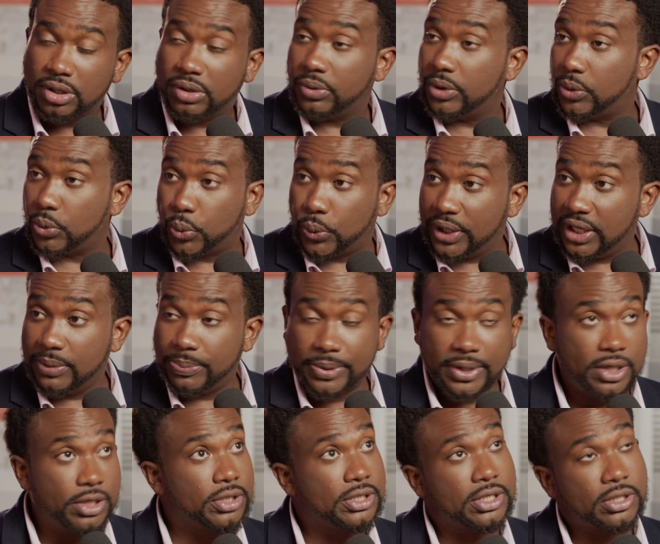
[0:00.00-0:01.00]
But WiPay, eh,
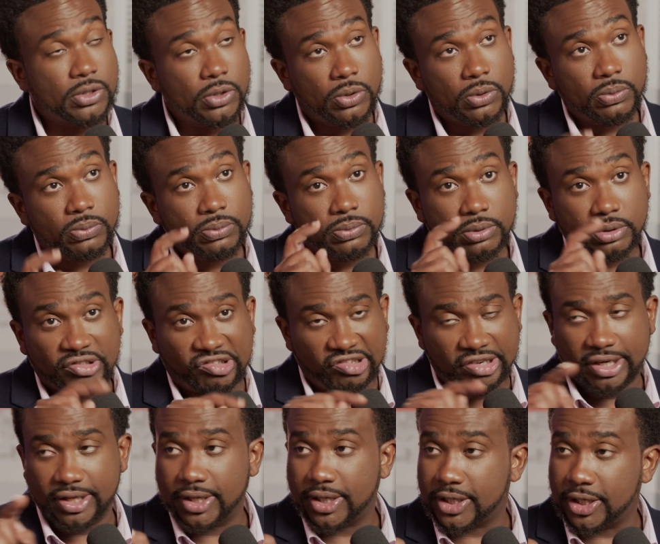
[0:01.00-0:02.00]
you just go
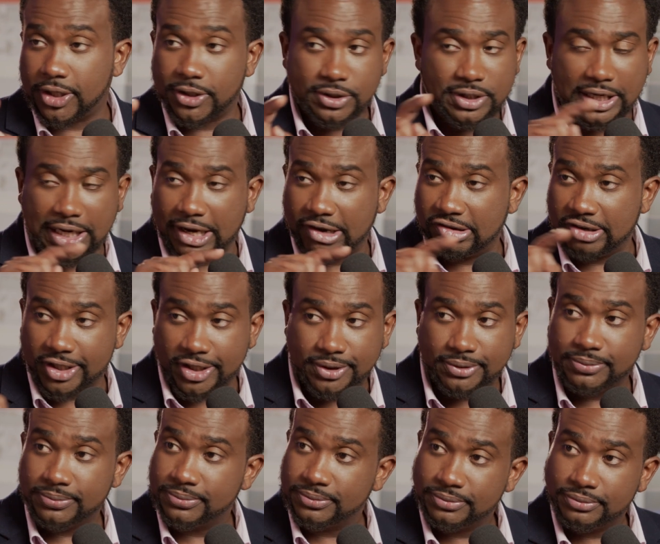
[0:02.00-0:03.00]
create an account, carry on,
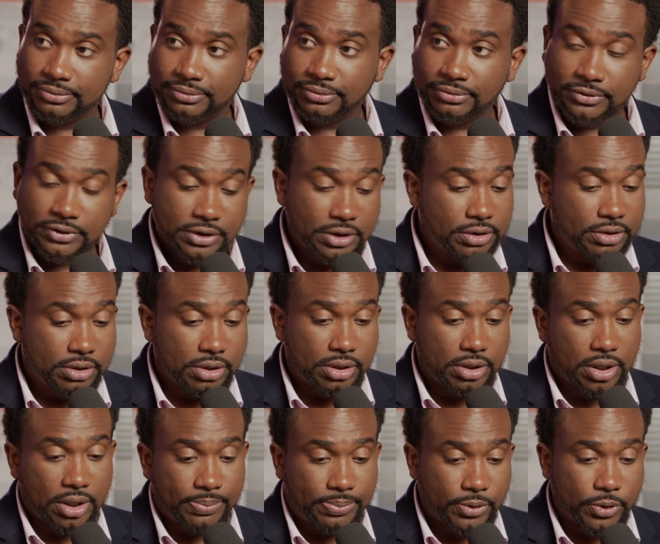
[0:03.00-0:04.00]

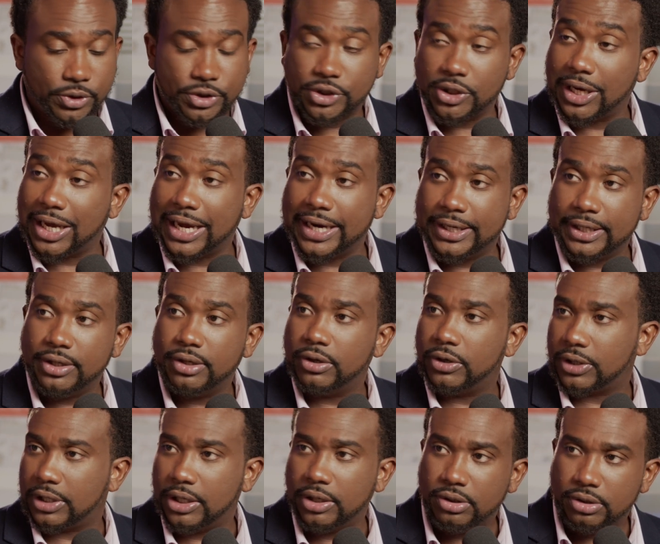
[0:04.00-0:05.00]
upload your ID,
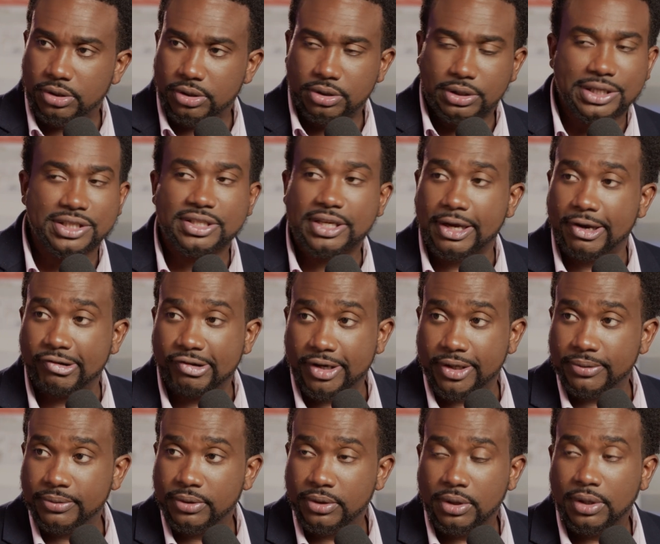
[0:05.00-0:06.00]
okay, that's carry
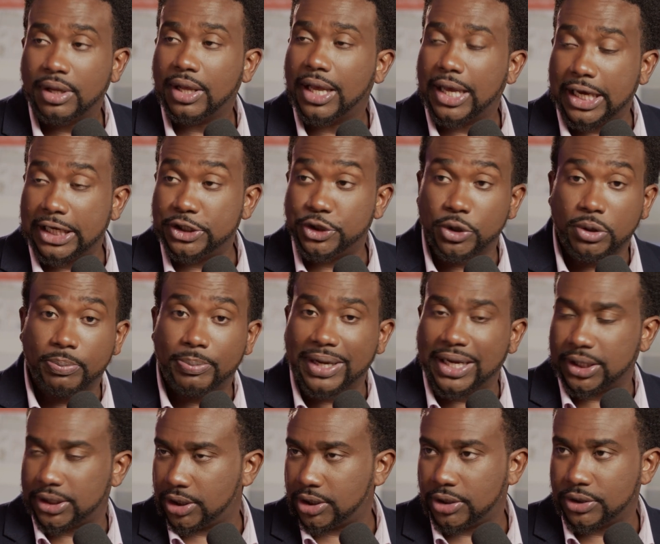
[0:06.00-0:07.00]
on add your
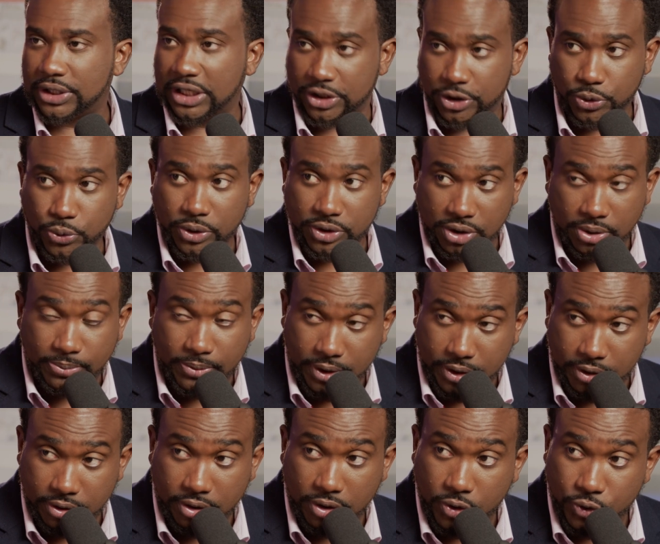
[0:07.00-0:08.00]
bank account that you want your money
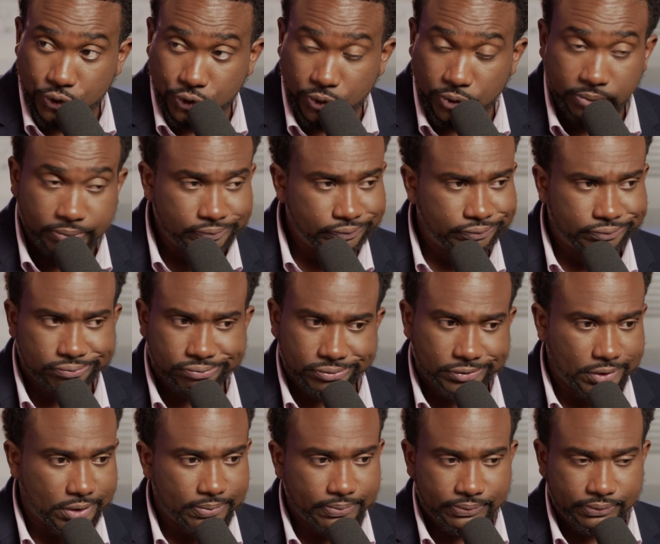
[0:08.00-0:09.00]
to go to,
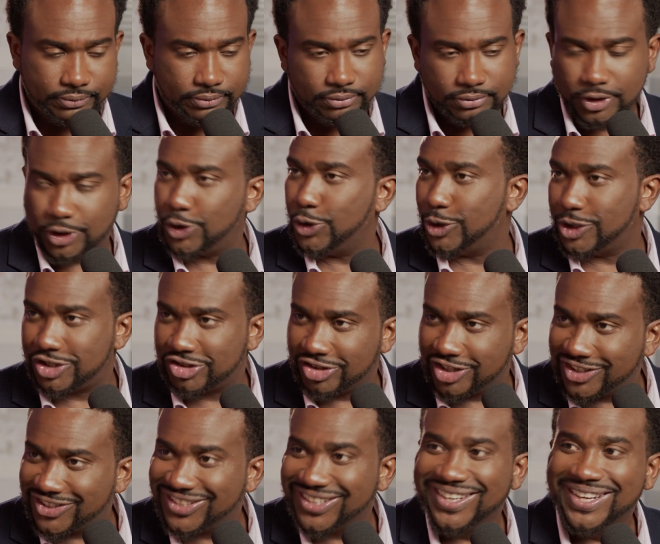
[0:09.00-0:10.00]
unit
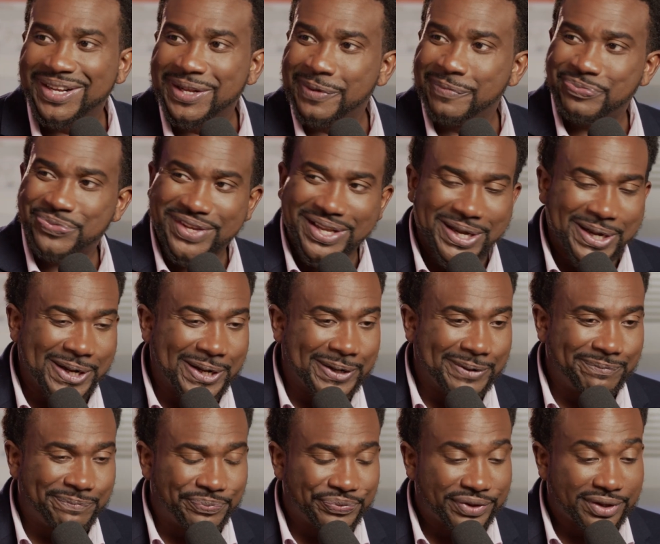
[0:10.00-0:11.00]
trust.
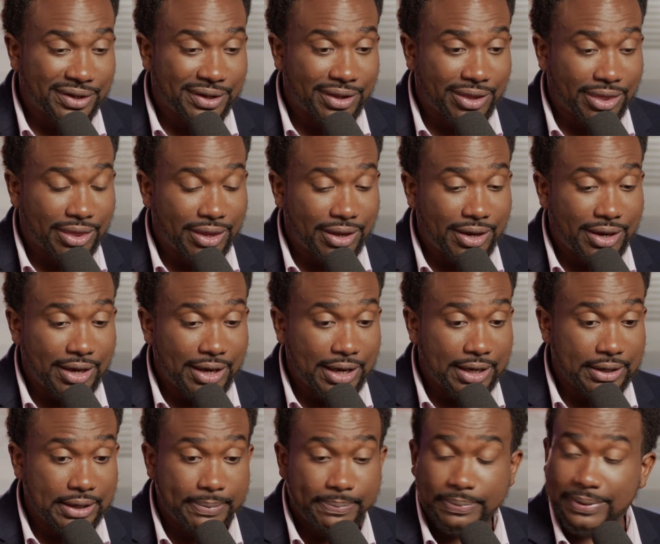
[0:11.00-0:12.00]
Um, and
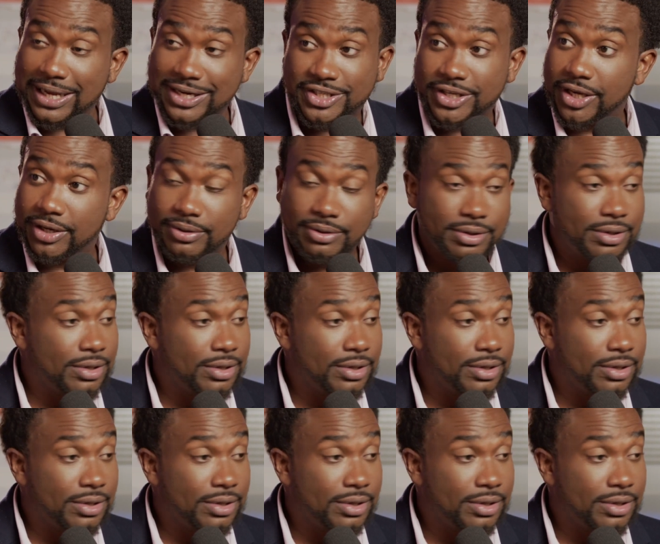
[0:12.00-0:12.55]
then that's it.